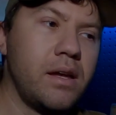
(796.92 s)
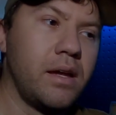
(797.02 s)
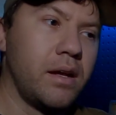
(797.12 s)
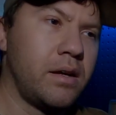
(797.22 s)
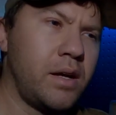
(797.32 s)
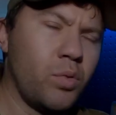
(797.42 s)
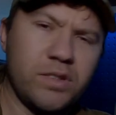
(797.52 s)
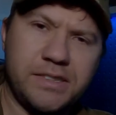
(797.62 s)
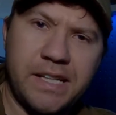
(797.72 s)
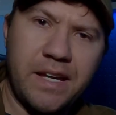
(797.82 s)
I
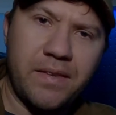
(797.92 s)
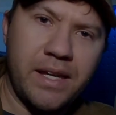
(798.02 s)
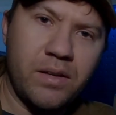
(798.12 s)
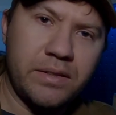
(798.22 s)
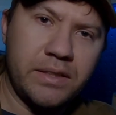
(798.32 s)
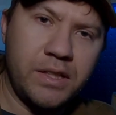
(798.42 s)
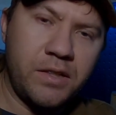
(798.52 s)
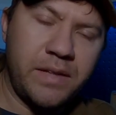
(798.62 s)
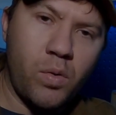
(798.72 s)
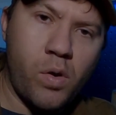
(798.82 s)
will say that
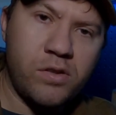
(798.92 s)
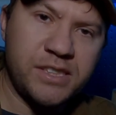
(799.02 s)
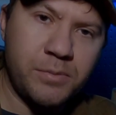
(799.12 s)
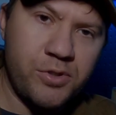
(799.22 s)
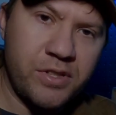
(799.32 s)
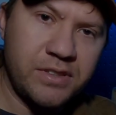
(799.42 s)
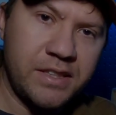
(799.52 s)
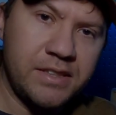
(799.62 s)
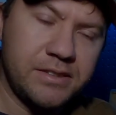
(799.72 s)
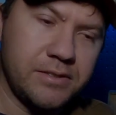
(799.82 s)
during that water submerging
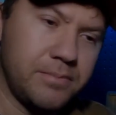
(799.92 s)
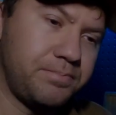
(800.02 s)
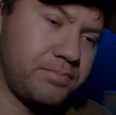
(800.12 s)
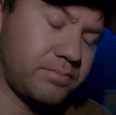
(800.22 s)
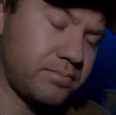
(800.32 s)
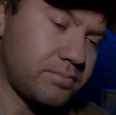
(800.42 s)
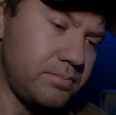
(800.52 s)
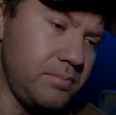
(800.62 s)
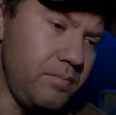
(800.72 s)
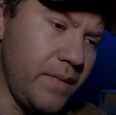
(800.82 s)
test,
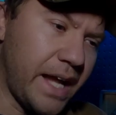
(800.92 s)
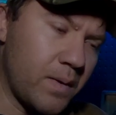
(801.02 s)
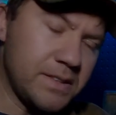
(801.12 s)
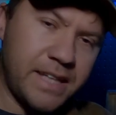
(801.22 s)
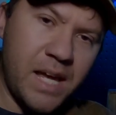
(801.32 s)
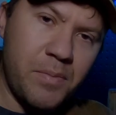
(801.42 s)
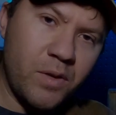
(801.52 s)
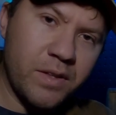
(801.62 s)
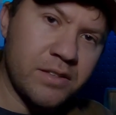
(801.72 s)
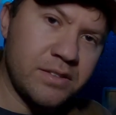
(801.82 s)
I was tapping
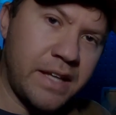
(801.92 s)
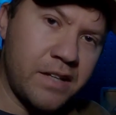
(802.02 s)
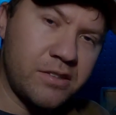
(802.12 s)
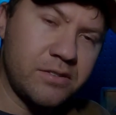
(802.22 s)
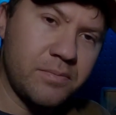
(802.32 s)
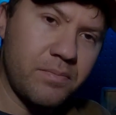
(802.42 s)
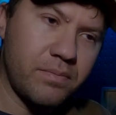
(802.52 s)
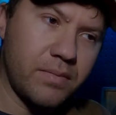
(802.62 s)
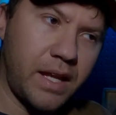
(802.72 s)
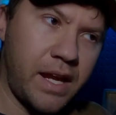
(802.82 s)
on the container,
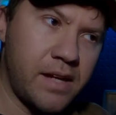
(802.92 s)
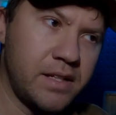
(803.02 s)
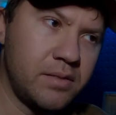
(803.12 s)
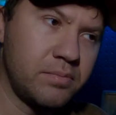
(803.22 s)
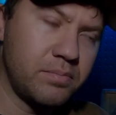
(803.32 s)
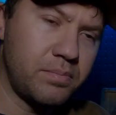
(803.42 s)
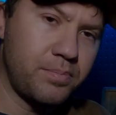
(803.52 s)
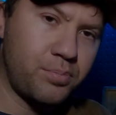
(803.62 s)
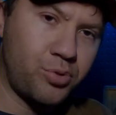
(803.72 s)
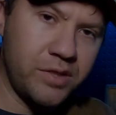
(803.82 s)
and in
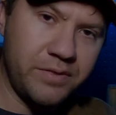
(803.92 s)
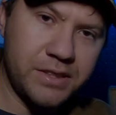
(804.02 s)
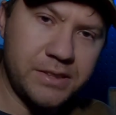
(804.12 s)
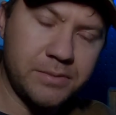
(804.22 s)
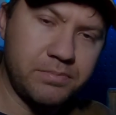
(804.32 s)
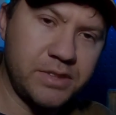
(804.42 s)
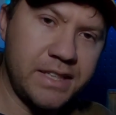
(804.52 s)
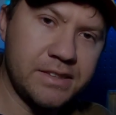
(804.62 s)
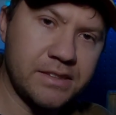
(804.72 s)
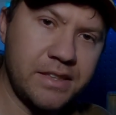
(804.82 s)
previous
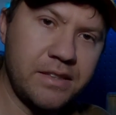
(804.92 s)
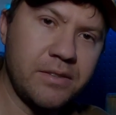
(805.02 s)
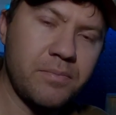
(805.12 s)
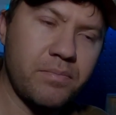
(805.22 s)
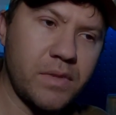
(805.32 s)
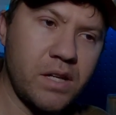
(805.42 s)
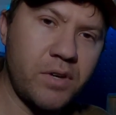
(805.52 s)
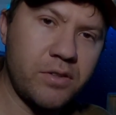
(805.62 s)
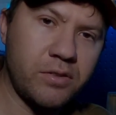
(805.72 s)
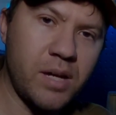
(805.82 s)
testing of
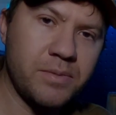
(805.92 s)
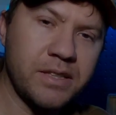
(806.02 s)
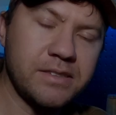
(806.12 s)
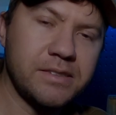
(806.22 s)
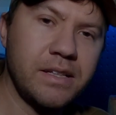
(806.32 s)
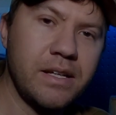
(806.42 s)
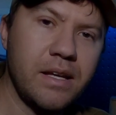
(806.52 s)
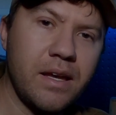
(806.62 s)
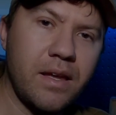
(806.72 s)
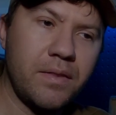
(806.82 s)
other optics,
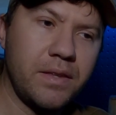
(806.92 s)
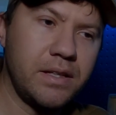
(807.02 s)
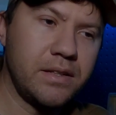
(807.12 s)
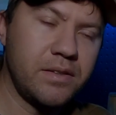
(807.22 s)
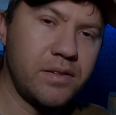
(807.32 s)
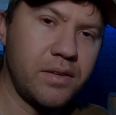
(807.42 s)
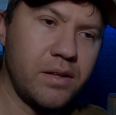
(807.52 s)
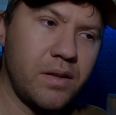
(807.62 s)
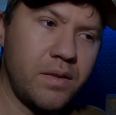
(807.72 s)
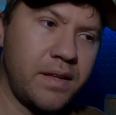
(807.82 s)
then
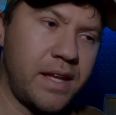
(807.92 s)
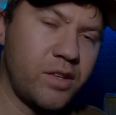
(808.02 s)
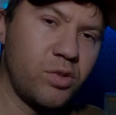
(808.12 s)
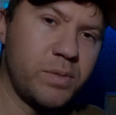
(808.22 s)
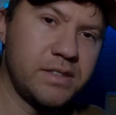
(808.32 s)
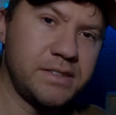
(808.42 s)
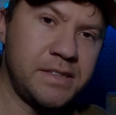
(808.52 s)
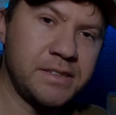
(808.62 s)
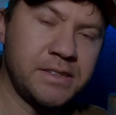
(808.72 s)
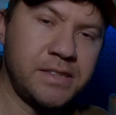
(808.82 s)
that little bit of
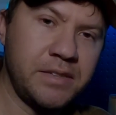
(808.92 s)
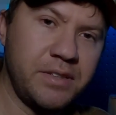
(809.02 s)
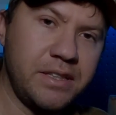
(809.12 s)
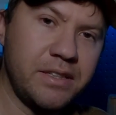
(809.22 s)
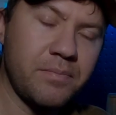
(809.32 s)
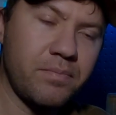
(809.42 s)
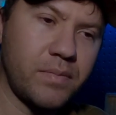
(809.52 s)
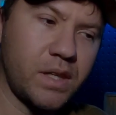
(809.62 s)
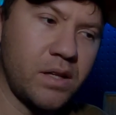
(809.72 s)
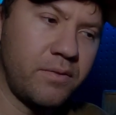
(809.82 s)
sensitivity
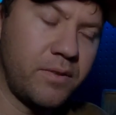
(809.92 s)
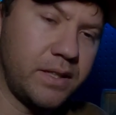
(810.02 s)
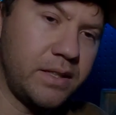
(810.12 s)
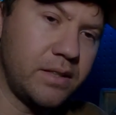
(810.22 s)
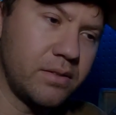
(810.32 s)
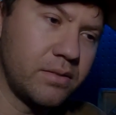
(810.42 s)
of the